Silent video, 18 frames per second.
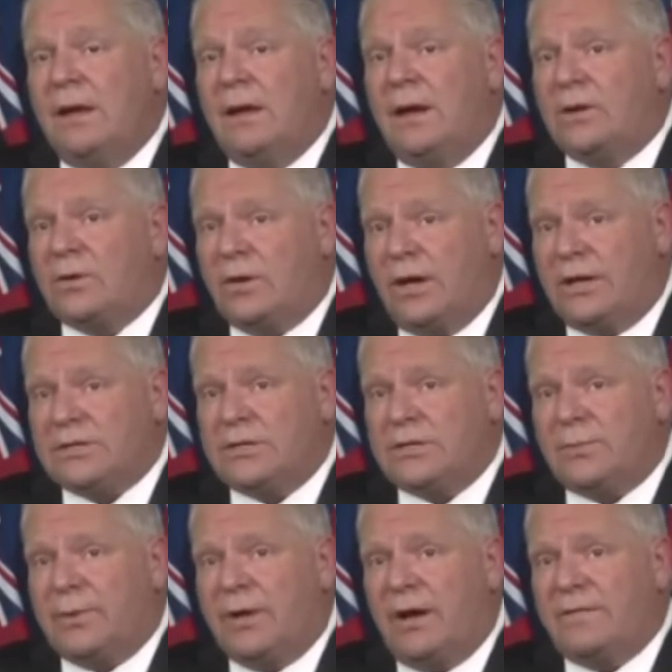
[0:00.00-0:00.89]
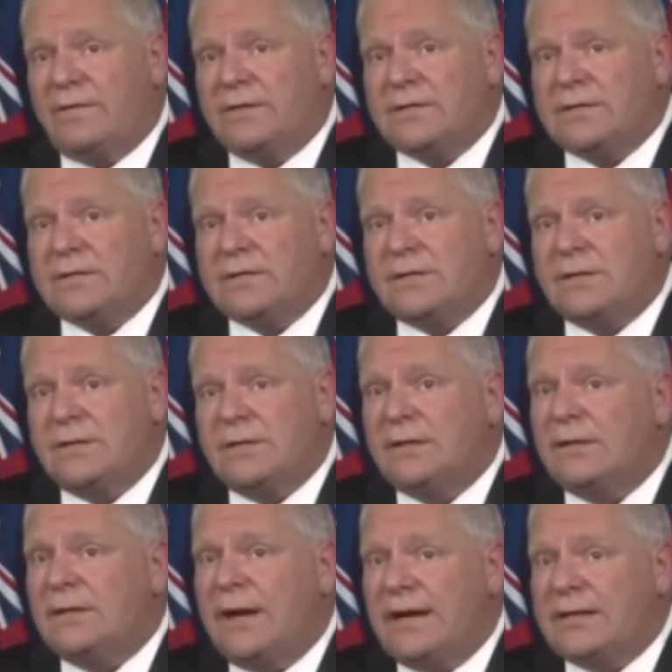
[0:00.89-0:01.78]
Across the province in
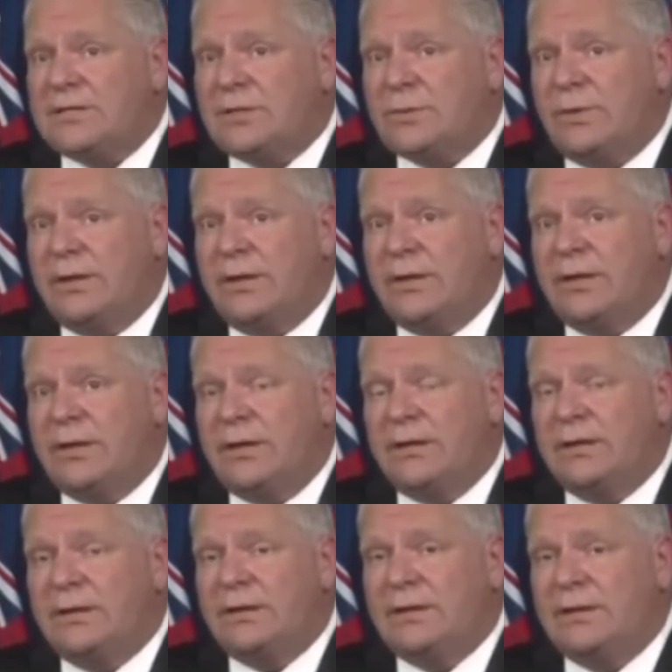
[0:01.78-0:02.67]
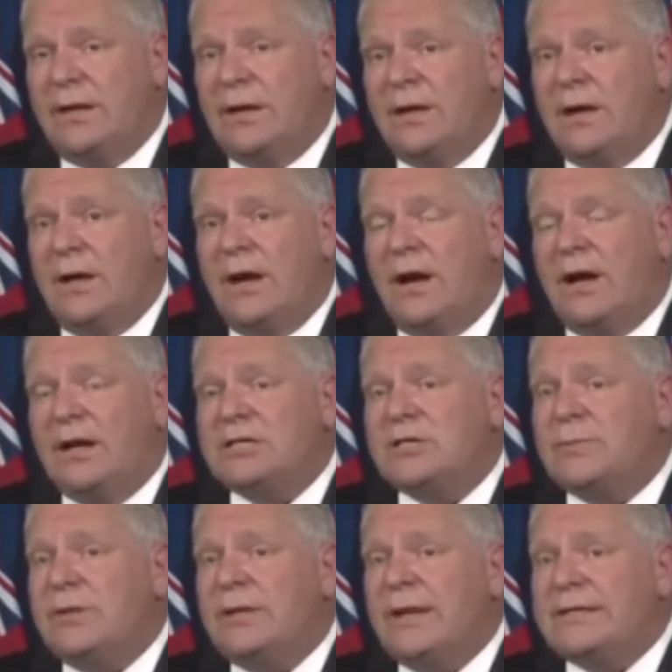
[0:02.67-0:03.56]
the last week,
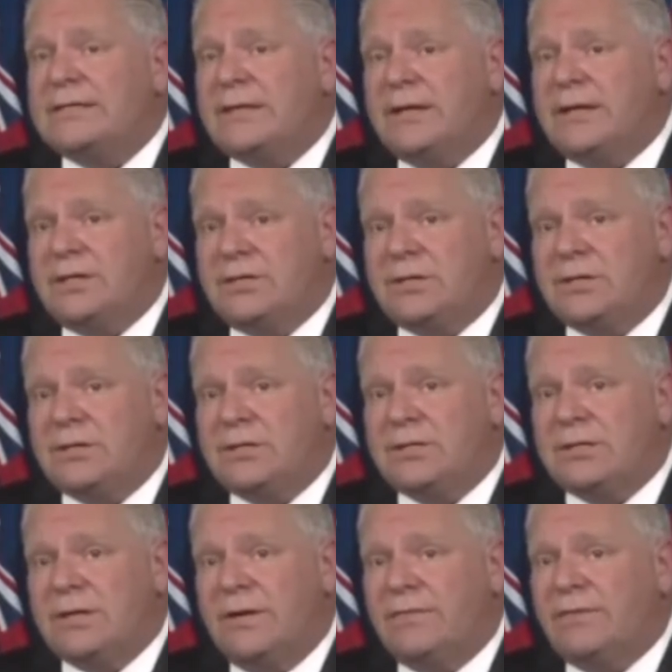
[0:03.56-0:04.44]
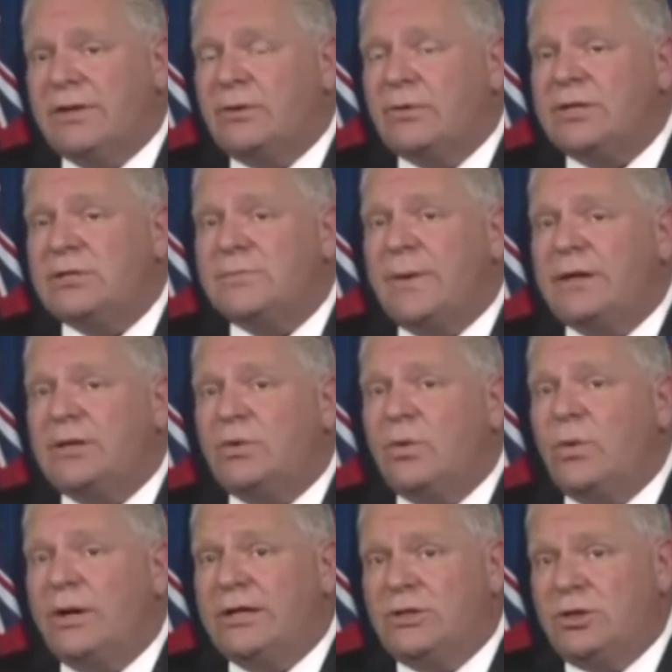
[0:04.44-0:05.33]
hospitalizations have increased by
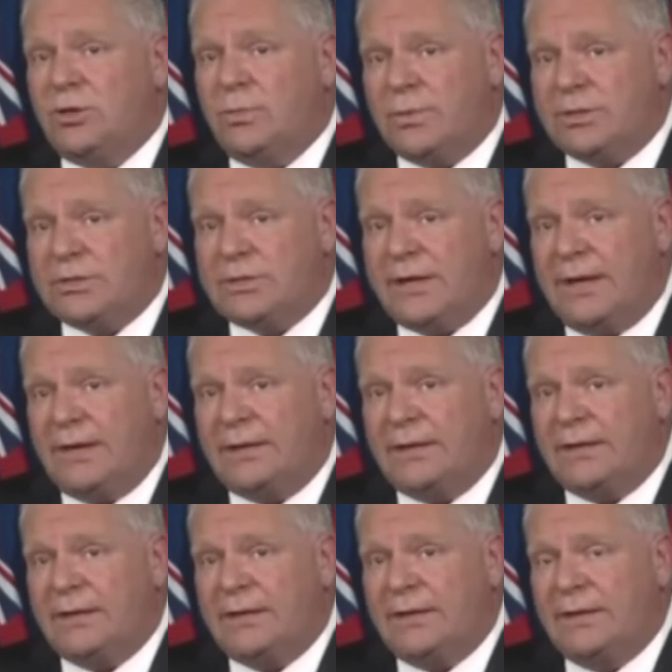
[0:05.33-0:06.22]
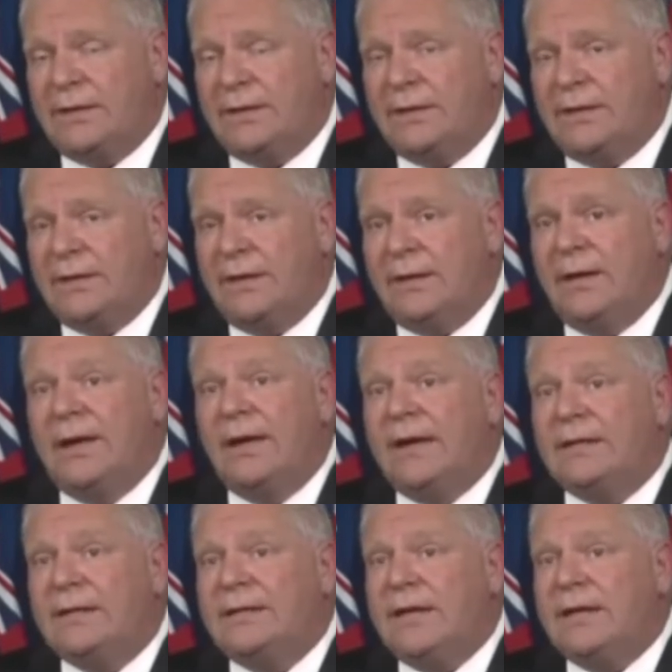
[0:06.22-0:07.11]
22%.
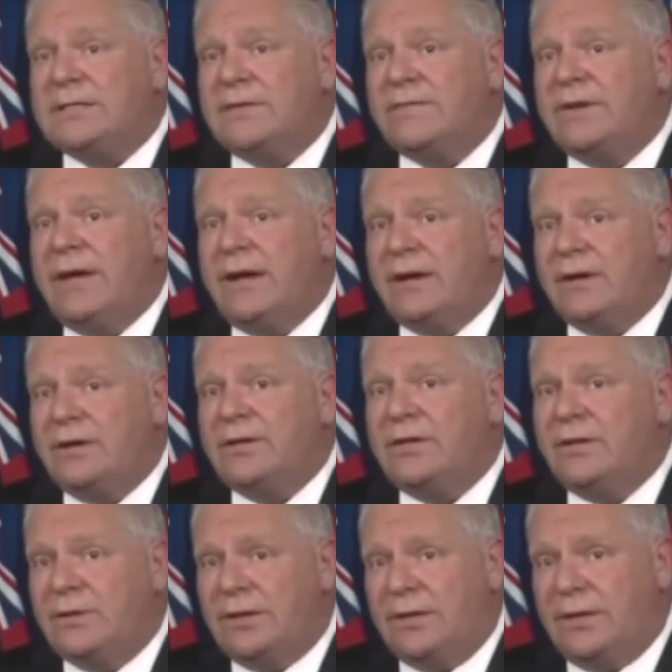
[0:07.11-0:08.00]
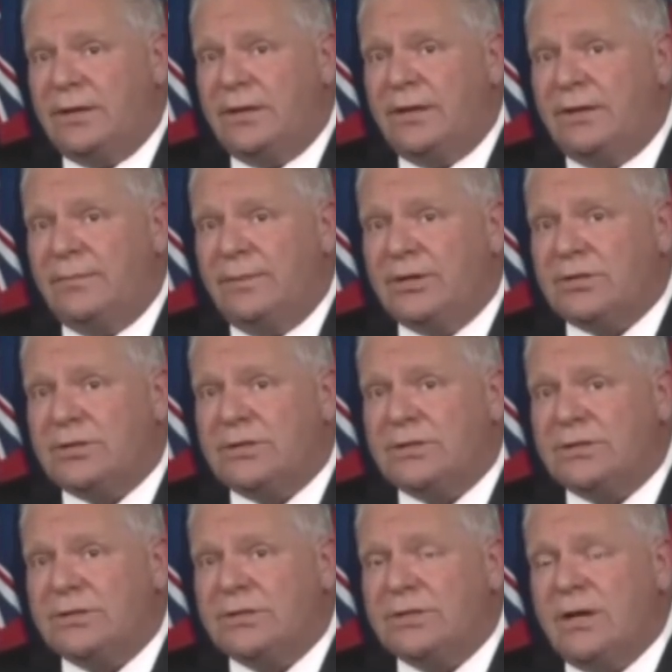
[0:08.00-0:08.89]
Intensive care unit
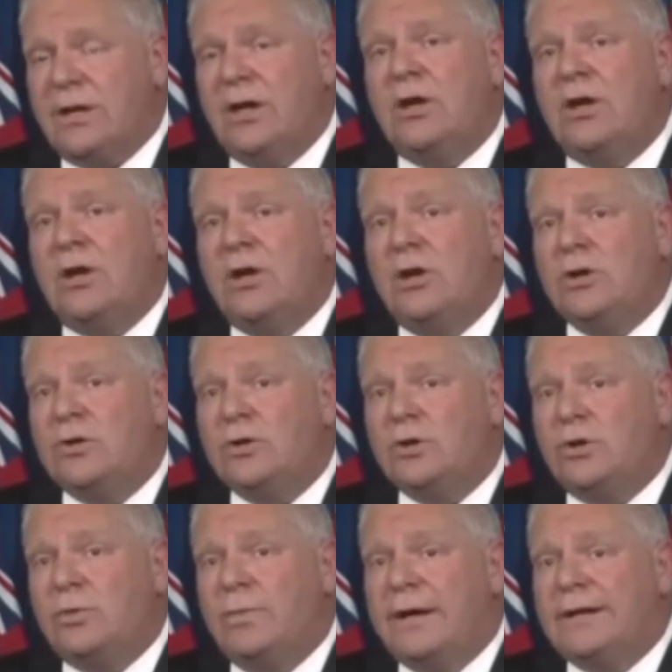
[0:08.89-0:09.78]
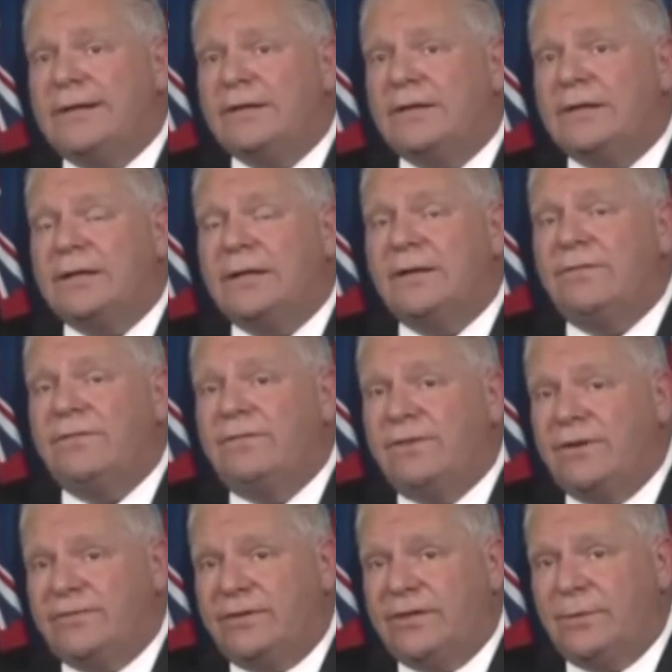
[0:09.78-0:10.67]
admissions grew by nearly
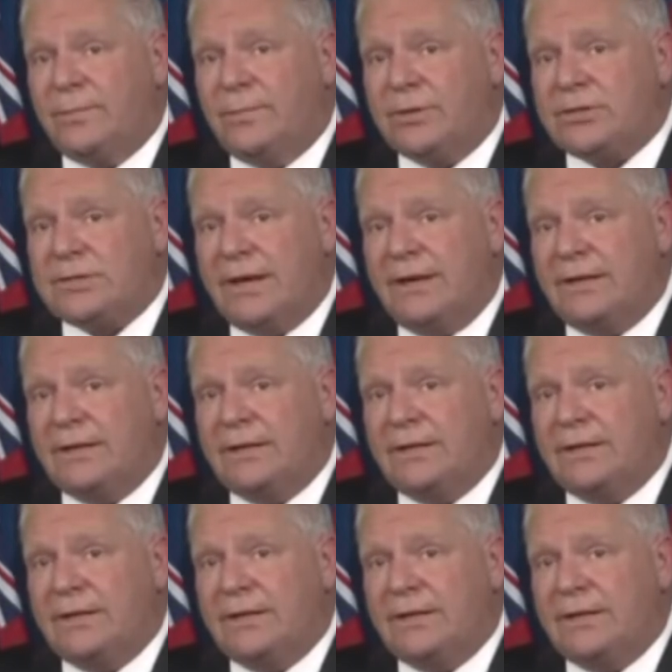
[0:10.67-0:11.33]
50%.